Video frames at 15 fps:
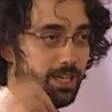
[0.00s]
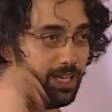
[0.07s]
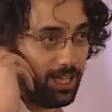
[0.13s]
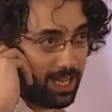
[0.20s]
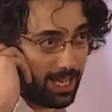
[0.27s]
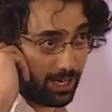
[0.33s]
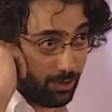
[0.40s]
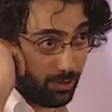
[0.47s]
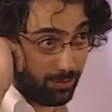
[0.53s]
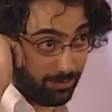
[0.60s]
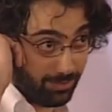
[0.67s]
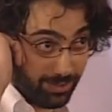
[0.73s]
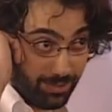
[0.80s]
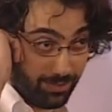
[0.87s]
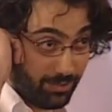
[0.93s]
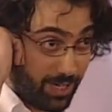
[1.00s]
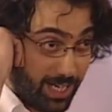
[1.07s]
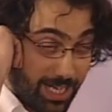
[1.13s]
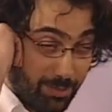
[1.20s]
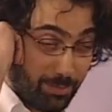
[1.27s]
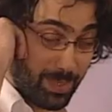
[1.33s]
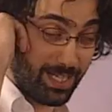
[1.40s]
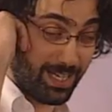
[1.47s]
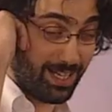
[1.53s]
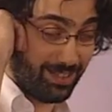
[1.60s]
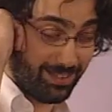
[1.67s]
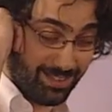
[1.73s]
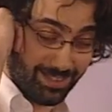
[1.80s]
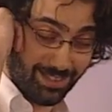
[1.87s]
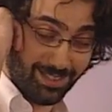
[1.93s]
So there is a political
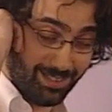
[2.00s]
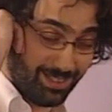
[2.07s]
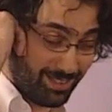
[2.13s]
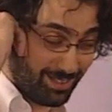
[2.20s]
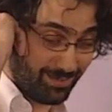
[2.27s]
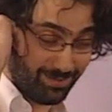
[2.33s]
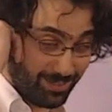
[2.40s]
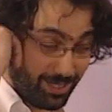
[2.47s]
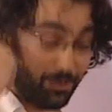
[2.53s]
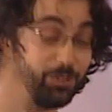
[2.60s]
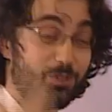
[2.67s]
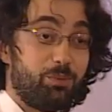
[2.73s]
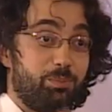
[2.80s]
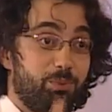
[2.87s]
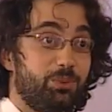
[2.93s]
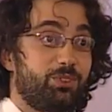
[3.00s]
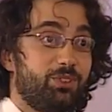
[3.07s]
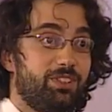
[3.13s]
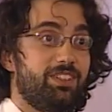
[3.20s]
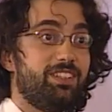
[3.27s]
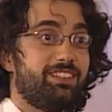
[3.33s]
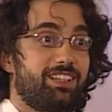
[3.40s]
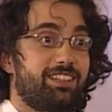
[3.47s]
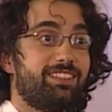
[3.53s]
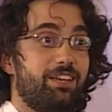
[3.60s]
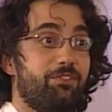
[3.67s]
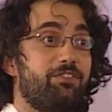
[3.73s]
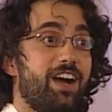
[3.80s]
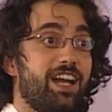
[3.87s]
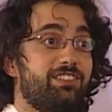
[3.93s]
resistance to these projects, to these
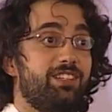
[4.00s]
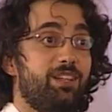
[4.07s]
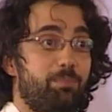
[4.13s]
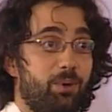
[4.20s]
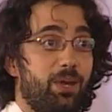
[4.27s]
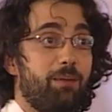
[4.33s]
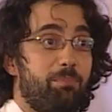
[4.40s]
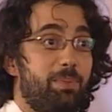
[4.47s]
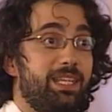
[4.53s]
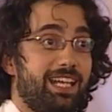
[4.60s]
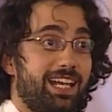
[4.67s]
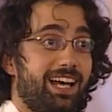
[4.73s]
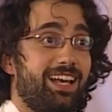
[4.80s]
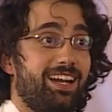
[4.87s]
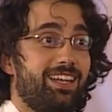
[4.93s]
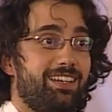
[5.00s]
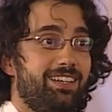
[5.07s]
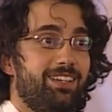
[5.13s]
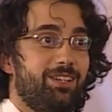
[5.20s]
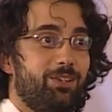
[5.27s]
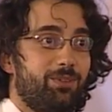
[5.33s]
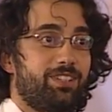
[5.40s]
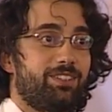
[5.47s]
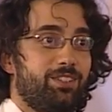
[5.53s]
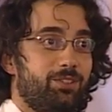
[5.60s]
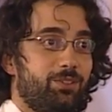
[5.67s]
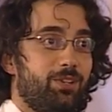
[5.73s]
interventions. I'd like to